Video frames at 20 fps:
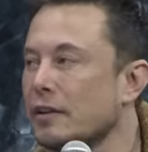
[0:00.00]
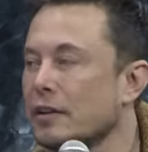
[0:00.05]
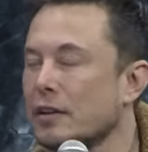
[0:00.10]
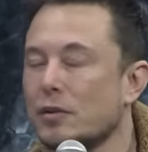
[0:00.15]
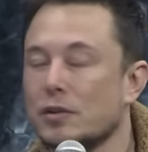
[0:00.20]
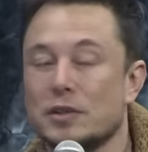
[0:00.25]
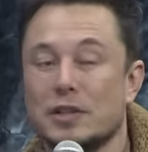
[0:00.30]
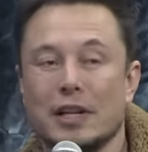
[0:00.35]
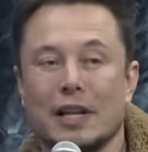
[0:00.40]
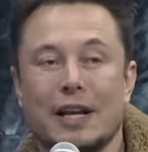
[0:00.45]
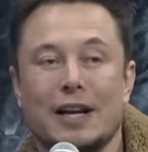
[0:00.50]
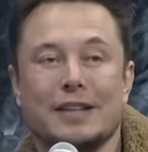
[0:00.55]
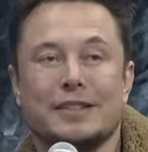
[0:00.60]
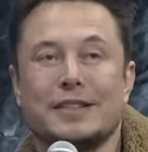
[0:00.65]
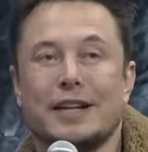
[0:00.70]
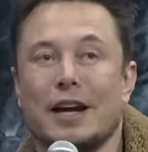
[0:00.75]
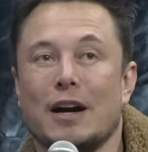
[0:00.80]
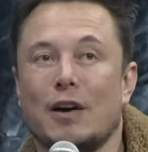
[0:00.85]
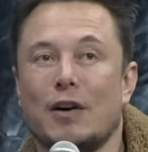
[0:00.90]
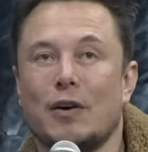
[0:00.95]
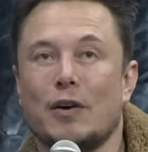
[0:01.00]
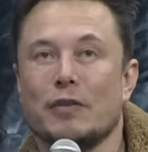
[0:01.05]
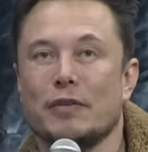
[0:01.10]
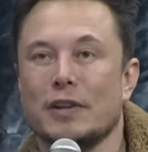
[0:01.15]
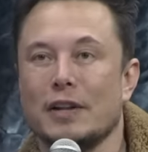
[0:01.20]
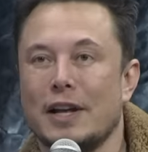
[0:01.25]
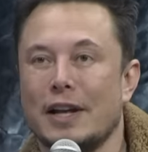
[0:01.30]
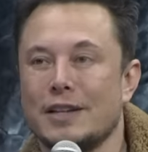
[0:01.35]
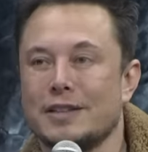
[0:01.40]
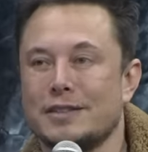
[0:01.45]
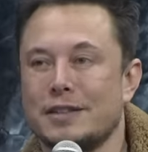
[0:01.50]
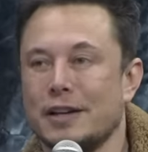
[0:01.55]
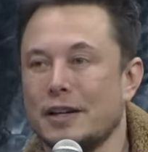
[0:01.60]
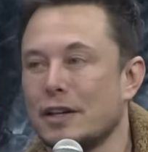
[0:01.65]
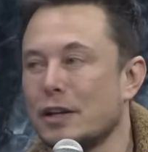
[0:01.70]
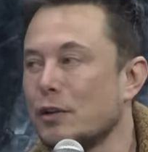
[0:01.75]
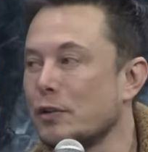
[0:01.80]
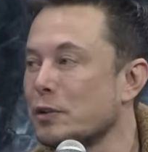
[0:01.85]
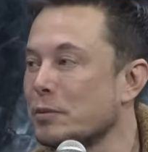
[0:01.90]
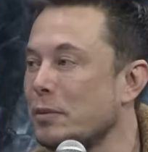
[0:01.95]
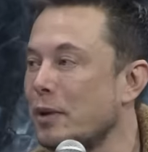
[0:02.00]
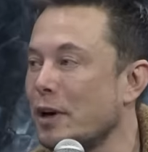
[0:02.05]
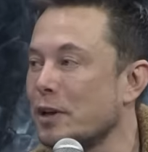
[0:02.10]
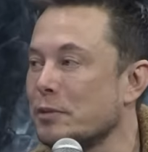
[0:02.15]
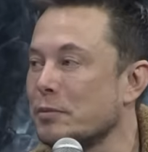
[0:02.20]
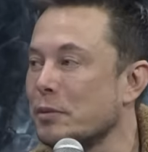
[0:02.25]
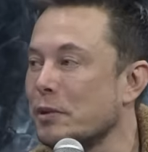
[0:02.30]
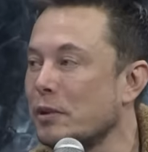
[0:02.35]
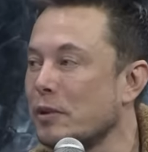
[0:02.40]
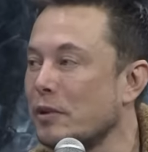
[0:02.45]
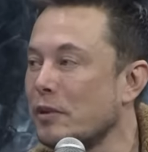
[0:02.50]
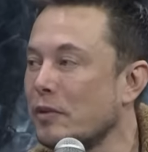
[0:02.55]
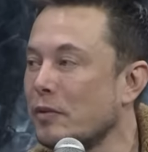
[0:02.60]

It was the last hour of the last day that it was possible.